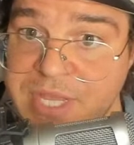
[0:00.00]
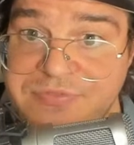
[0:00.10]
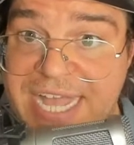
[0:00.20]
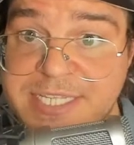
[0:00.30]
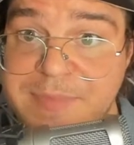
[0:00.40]

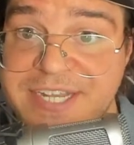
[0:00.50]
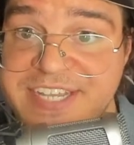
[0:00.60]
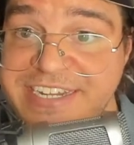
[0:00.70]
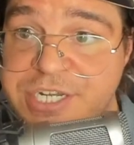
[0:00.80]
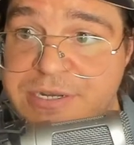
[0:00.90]
That's
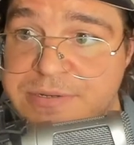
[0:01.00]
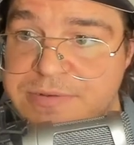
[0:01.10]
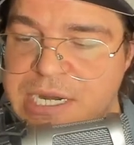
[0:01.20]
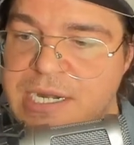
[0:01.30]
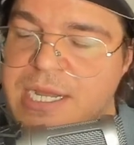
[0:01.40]
meditation,
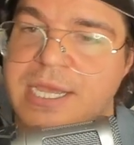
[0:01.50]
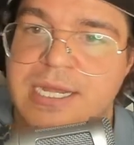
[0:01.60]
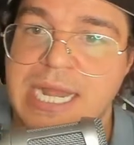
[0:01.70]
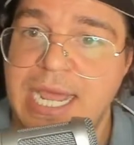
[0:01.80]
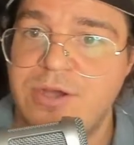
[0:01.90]
right?
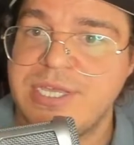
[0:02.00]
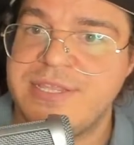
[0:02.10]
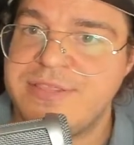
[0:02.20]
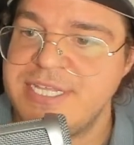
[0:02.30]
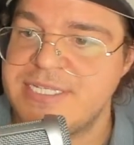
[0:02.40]
Now,
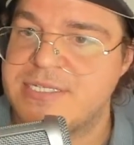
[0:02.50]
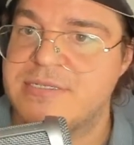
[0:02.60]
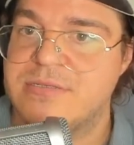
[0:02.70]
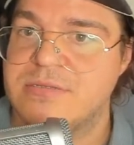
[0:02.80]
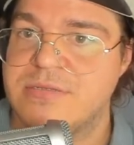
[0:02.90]
in this
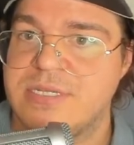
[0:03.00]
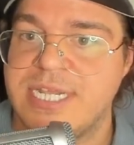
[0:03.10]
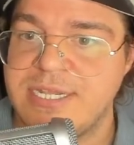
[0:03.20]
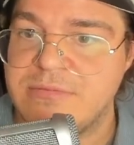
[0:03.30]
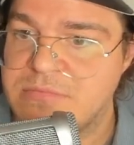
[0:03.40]

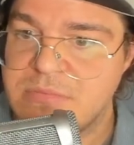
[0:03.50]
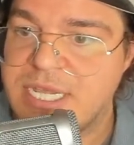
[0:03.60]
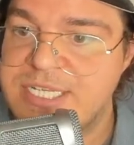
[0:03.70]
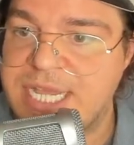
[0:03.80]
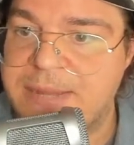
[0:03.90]

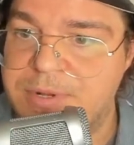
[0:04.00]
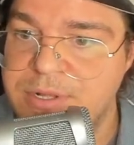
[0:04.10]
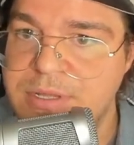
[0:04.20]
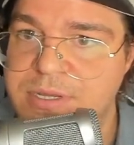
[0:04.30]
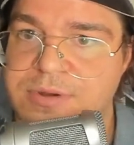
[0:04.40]

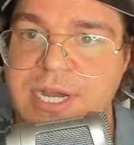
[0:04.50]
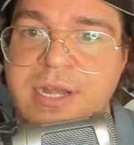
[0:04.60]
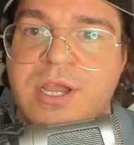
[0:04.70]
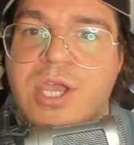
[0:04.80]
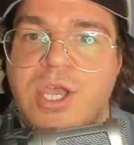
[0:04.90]
example, right,
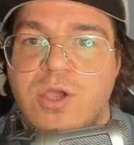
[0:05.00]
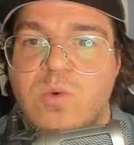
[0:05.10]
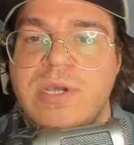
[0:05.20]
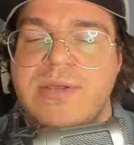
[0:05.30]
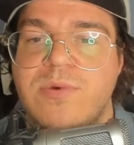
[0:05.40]

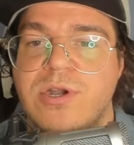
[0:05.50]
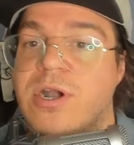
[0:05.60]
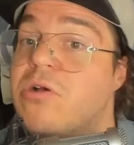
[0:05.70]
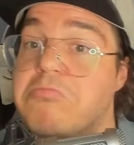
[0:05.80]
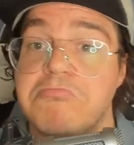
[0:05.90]
we
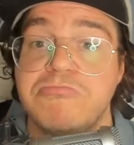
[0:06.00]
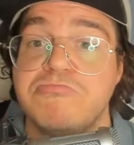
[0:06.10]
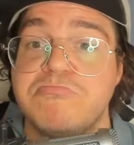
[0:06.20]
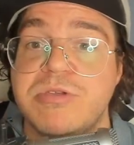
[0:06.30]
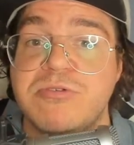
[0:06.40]
were
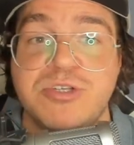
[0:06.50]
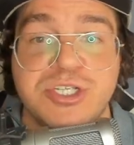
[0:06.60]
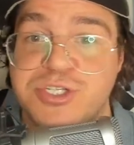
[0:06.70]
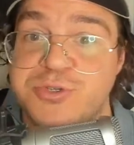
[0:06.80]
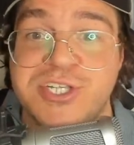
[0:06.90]

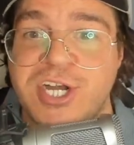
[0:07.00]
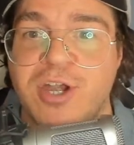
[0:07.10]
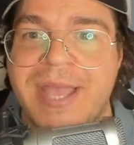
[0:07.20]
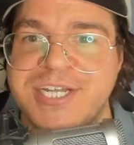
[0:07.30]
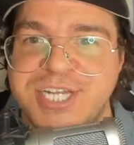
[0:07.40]
just using our
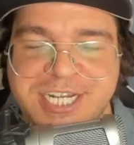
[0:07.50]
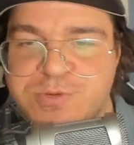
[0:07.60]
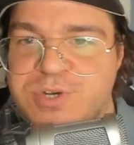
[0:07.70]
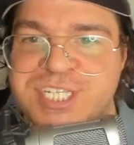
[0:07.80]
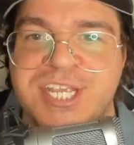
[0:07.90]
imagination.
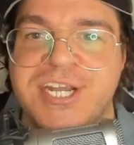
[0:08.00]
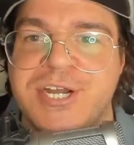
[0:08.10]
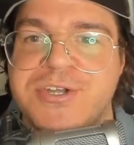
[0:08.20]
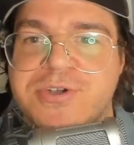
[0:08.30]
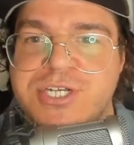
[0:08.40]
We're sitting
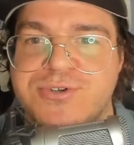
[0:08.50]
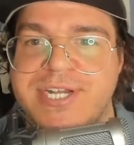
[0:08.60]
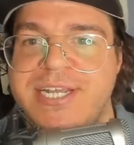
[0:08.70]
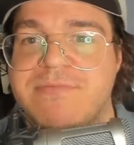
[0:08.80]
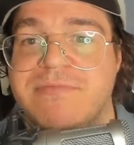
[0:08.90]
under a
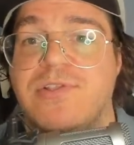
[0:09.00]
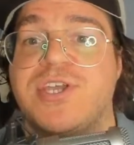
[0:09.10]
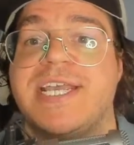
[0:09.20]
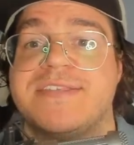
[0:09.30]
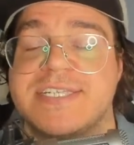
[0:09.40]
tree. We're
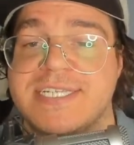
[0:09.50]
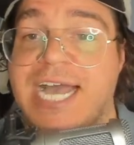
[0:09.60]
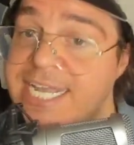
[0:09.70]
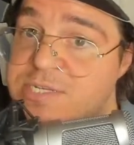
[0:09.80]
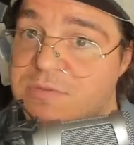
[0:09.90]
looking at the
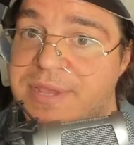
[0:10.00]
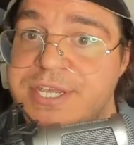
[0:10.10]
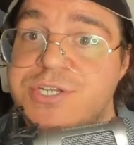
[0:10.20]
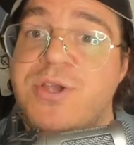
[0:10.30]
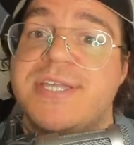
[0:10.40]
sky. So we're making
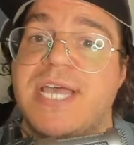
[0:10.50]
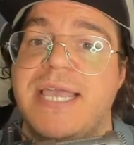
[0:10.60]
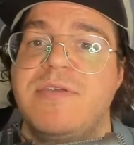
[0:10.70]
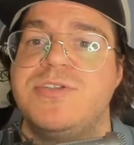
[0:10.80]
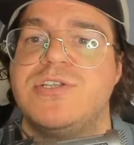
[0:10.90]
a choice.
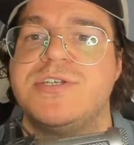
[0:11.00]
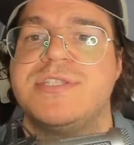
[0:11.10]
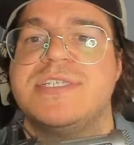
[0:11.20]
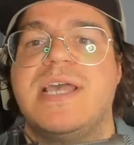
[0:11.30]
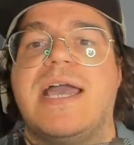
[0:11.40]
I'm going to look at
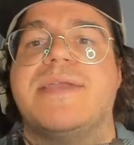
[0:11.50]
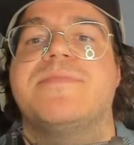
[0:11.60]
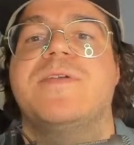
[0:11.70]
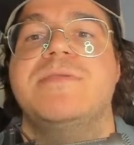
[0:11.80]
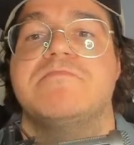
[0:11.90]
the sky,
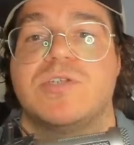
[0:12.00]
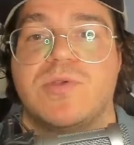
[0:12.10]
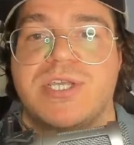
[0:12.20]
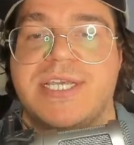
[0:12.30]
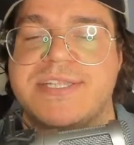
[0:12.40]
right? So we're
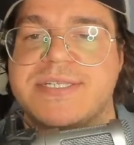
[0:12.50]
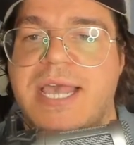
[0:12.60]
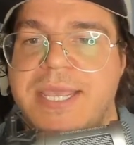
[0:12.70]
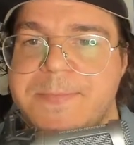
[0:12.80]
looking at the sky.